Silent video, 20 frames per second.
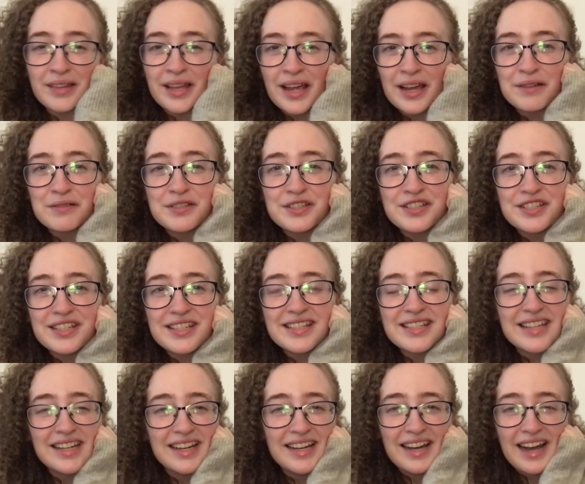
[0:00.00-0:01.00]
was
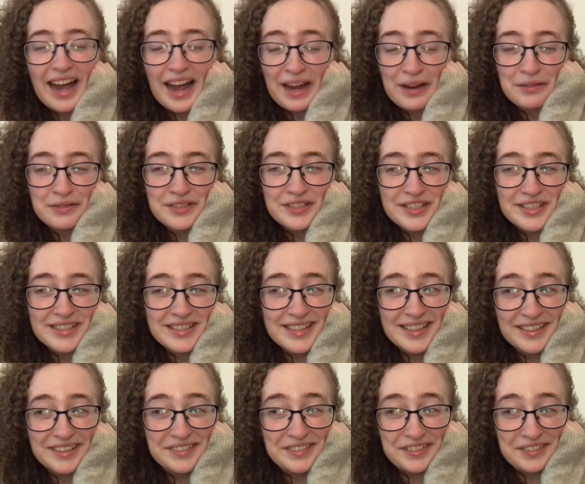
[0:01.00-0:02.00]
just
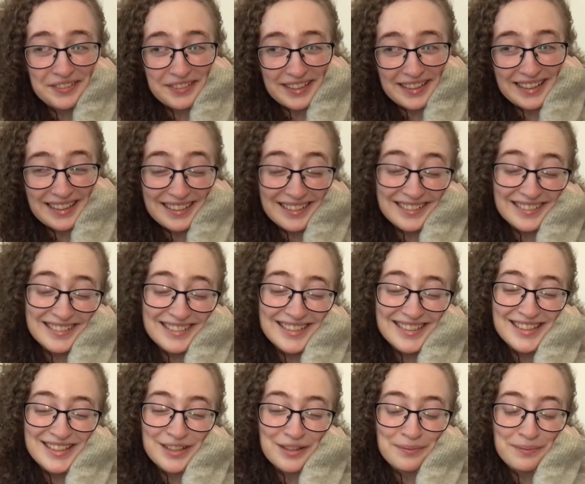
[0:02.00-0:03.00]
like grinning
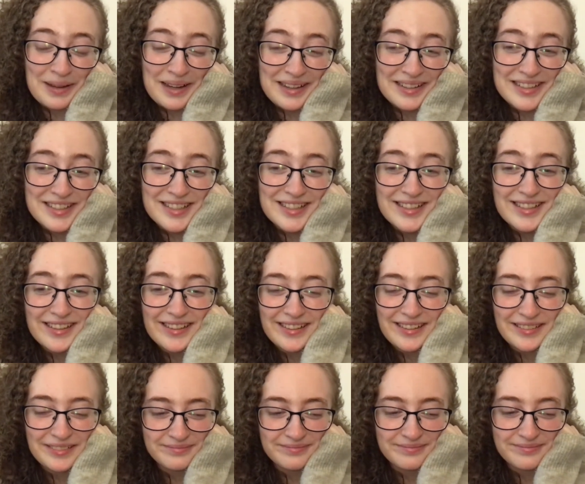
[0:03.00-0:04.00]
so much.
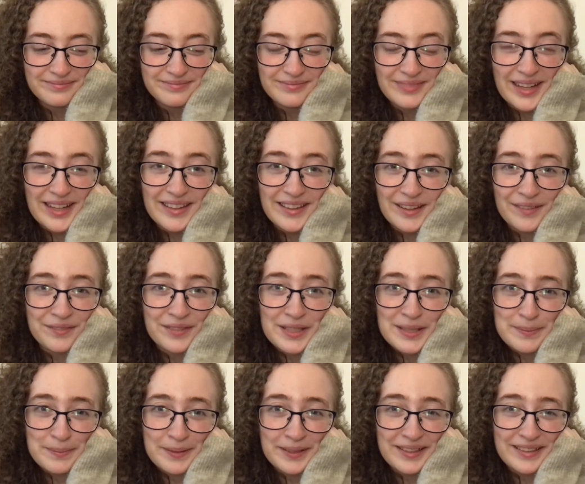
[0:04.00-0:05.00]
I love this
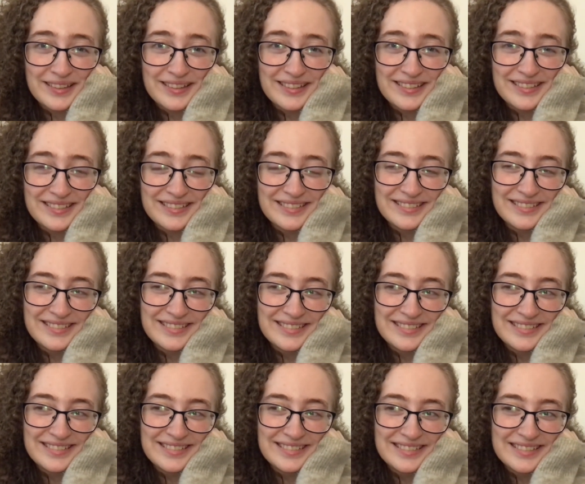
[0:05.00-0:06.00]
book.
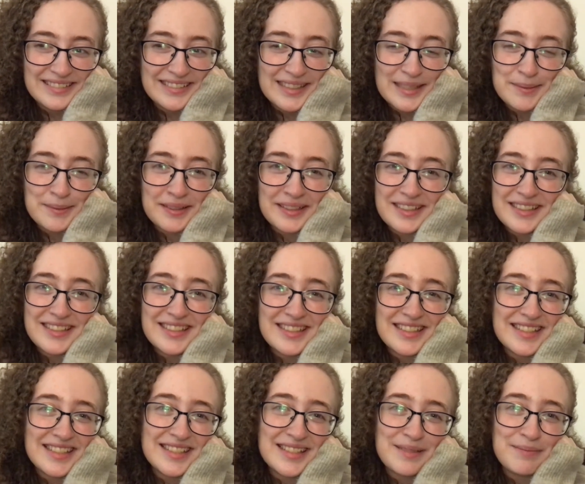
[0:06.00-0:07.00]
This book is
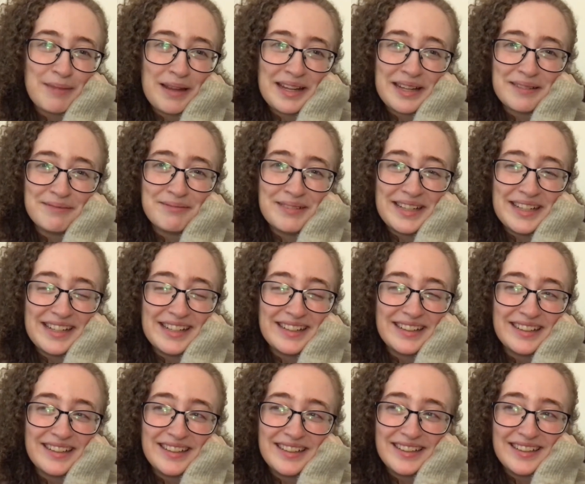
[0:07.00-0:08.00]
just making me
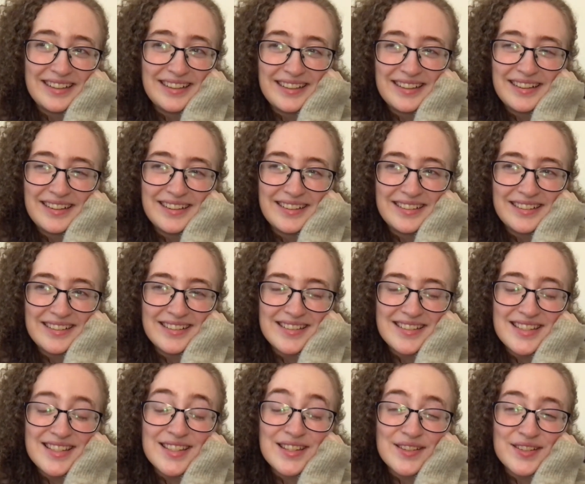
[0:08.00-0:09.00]

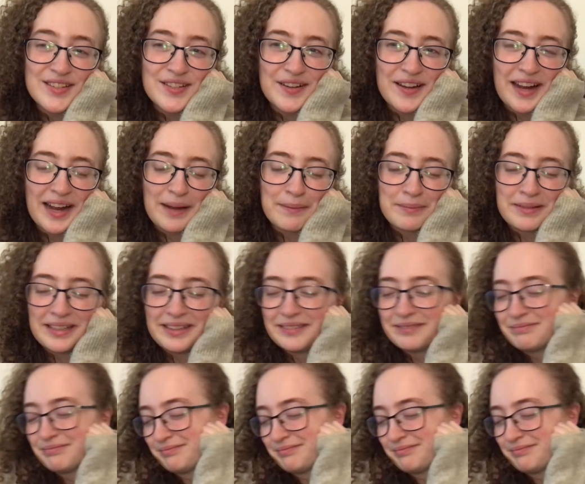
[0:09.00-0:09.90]
so, so happy.